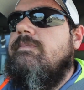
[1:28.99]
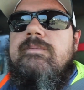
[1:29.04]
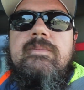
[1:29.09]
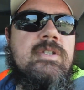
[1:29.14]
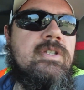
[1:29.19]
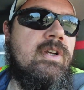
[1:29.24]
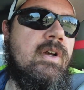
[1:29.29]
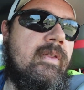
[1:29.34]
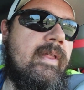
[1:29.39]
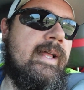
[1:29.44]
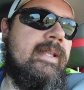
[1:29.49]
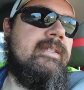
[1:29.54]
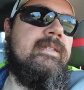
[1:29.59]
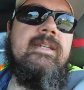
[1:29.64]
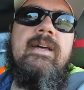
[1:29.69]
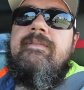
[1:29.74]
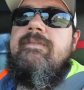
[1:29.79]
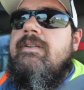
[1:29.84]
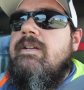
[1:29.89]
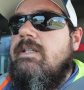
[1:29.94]
So that's
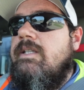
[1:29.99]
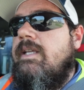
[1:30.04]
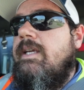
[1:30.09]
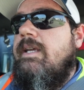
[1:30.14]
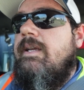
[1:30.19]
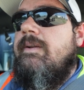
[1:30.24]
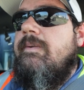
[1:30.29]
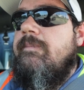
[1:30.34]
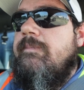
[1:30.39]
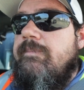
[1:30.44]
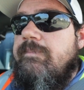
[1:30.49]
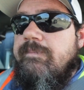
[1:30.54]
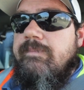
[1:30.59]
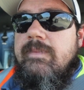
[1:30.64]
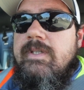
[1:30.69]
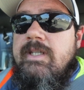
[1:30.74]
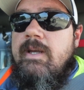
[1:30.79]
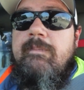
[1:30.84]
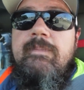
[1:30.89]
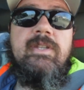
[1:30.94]
definitely
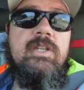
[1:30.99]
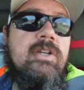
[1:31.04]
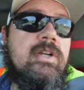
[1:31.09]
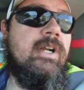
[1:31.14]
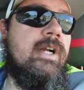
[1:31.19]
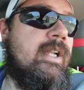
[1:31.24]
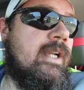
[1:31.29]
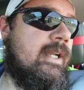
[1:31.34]
something you're